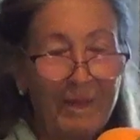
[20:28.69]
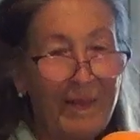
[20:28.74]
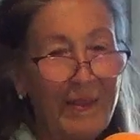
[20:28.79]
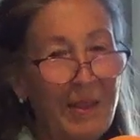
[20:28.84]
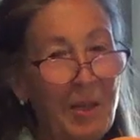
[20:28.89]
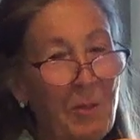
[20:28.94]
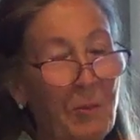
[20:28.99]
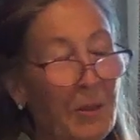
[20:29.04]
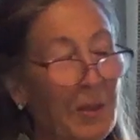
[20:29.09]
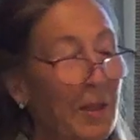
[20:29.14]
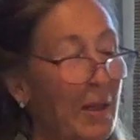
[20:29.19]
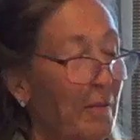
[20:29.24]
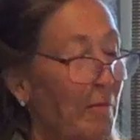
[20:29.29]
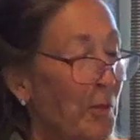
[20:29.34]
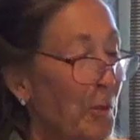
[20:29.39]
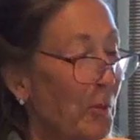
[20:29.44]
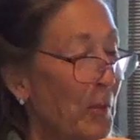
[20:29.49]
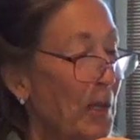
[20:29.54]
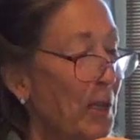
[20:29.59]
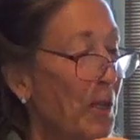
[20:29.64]
You would love
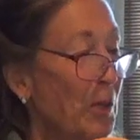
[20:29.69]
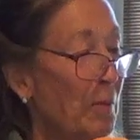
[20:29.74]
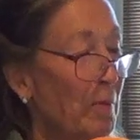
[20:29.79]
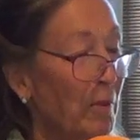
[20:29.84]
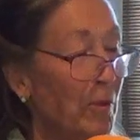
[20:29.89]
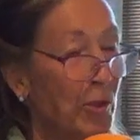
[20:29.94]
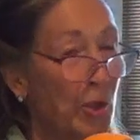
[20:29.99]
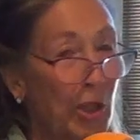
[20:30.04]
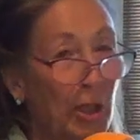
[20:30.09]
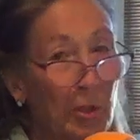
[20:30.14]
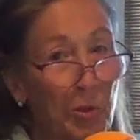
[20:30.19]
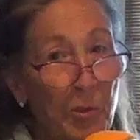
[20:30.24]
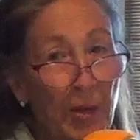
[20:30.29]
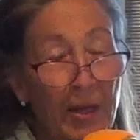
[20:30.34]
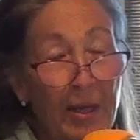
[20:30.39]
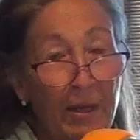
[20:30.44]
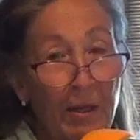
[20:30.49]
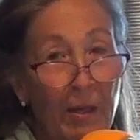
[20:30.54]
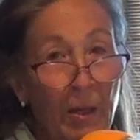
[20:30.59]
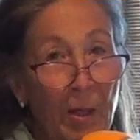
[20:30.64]
to read Rupert
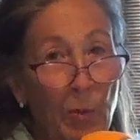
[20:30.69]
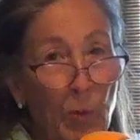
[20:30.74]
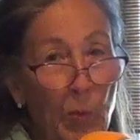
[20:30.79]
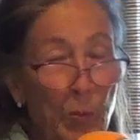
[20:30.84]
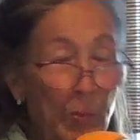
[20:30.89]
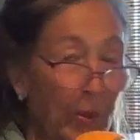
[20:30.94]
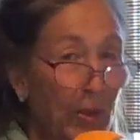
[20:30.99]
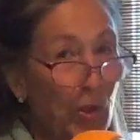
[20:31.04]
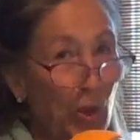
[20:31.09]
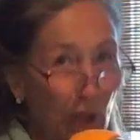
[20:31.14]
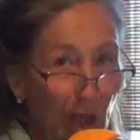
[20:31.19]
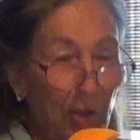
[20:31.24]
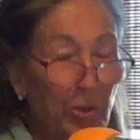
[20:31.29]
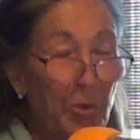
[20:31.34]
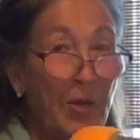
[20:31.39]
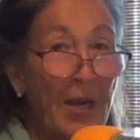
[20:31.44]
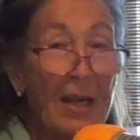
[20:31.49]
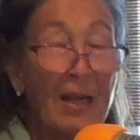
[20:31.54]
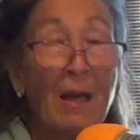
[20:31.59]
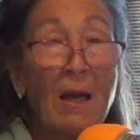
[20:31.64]

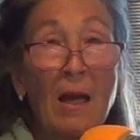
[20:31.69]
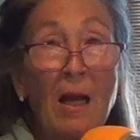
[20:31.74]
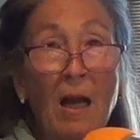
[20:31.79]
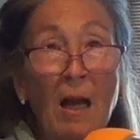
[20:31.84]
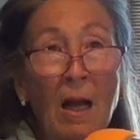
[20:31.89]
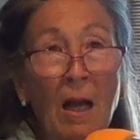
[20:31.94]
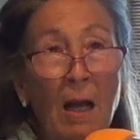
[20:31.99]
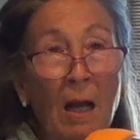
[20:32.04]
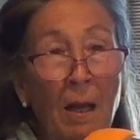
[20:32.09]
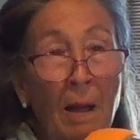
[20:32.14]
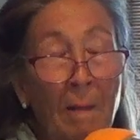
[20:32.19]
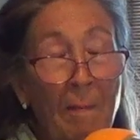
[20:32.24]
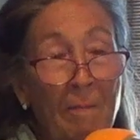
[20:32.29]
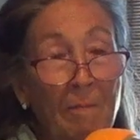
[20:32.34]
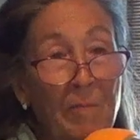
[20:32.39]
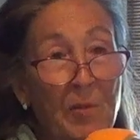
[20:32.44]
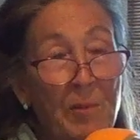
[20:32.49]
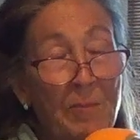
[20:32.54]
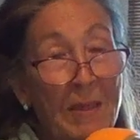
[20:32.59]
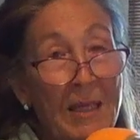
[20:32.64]
Sheldrake.
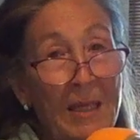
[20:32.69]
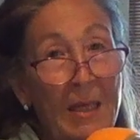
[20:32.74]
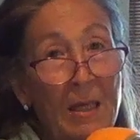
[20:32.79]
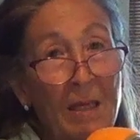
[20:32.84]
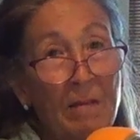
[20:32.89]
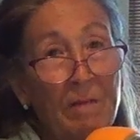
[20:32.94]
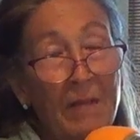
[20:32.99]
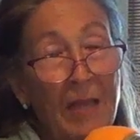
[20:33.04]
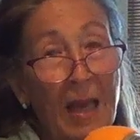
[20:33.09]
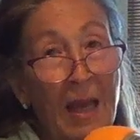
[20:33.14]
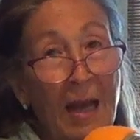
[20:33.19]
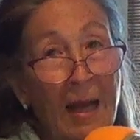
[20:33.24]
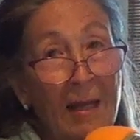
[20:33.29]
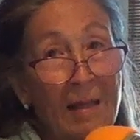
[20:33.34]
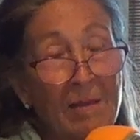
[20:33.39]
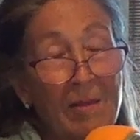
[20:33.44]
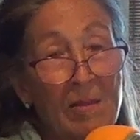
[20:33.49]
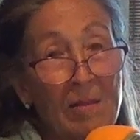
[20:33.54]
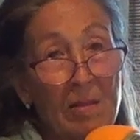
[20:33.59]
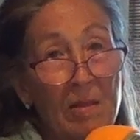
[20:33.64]
Speaking of
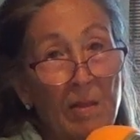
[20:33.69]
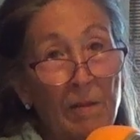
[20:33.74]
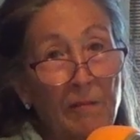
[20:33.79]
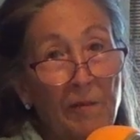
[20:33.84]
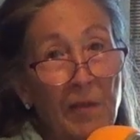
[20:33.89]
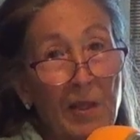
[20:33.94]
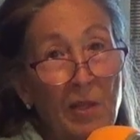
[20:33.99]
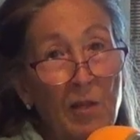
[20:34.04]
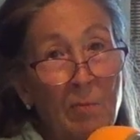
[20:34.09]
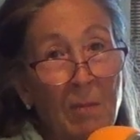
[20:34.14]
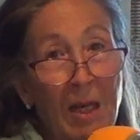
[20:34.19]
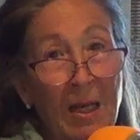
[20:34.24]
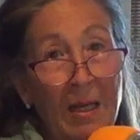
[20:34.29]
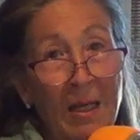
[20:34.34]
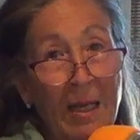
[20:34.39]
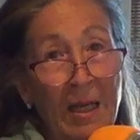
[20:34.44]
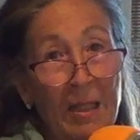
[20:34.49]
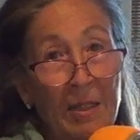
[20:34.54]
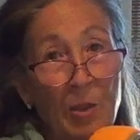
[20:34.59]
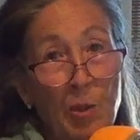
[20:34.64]
cats, a friend of mine
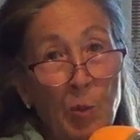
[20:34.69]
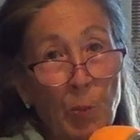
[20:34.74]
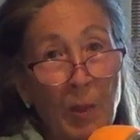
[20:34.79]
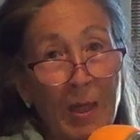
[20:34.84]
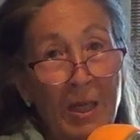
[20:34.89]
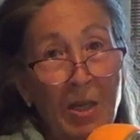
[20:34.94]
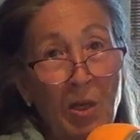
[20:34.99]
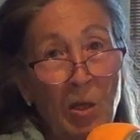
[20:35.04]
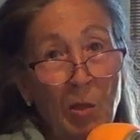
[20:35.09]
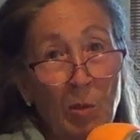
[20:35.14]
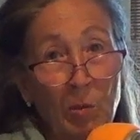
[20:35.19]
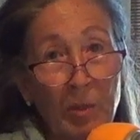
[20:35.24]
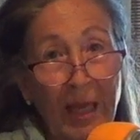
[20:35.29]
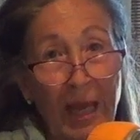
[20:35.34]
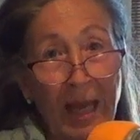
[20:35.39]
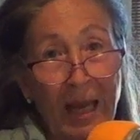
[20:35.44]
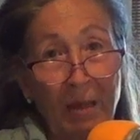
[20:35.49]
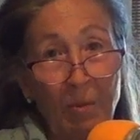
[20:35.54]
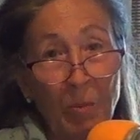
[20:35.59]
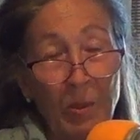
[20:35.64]
had a 20-year-old
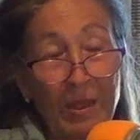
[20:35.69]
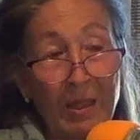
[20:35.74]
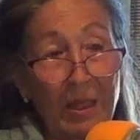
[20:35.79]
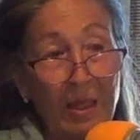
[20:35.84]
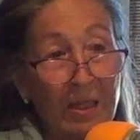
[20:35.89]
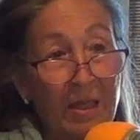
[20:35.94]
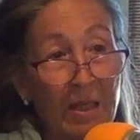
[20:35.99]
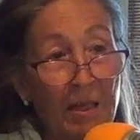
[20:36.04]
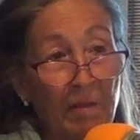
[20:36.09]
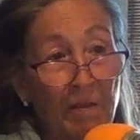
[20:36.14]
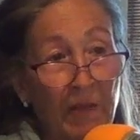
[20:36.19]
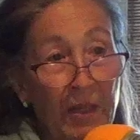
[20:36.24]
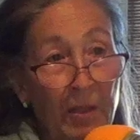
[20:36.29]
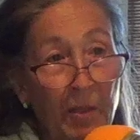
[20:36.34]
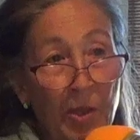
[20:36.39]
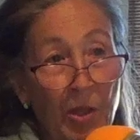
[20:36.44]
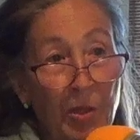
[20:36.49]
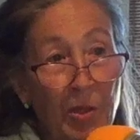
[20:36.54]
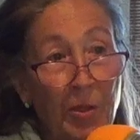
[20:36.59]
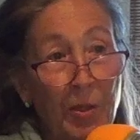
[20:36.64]
cat with kidney
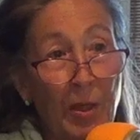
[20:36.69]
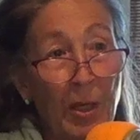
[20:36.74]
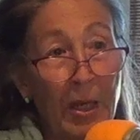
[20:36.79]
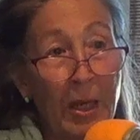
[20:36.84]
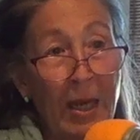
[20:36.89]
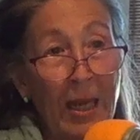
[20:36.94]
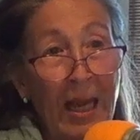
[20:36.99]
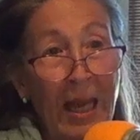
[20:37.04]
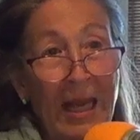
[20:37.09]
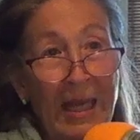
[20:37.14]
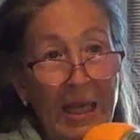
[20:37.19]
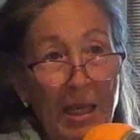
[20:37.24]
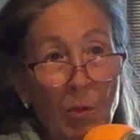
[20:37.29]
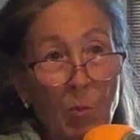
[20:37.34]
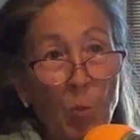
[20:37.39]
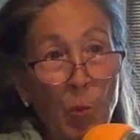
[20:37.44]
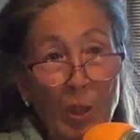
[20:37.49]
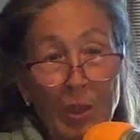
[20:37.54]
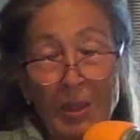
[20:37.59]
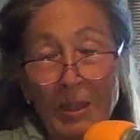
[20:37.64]
failure, and he
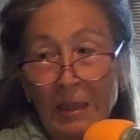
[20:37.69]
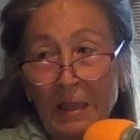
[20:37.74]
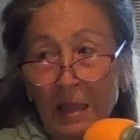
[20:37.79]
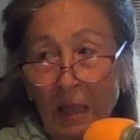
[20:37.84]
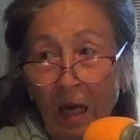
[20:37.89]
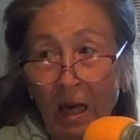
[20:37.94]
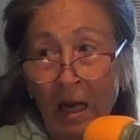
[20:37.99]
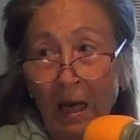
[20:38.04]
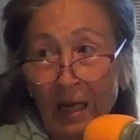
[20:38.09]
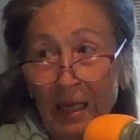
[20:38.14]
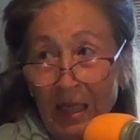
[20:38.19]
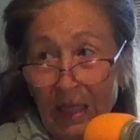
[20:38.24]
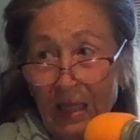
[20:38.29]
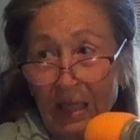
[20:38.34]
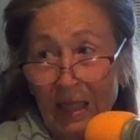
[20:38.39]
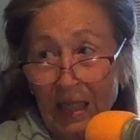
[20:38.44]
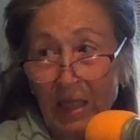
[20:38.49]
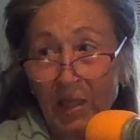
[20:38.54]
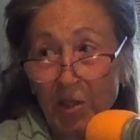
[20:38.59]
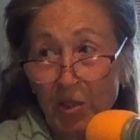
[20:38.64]
wouldn't die. He
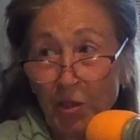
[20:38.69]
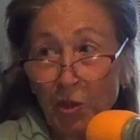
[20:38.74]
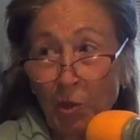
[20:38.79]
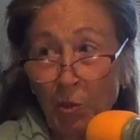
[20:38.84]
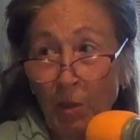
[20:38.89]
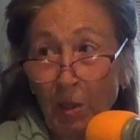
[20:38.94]
needed to.